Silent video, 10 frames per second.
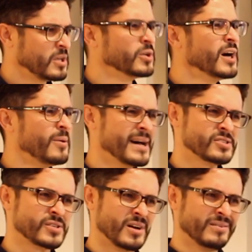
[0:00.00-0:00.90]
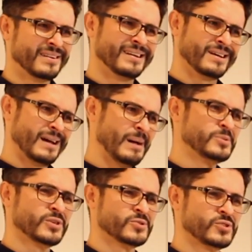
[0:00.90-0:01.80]
You know what, Saul?
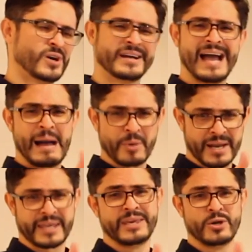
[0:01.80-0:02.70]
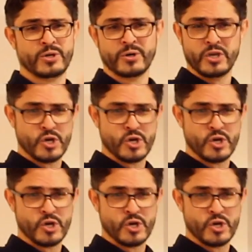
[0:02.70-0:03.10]
I'm so sorry, I'm gonna kill you.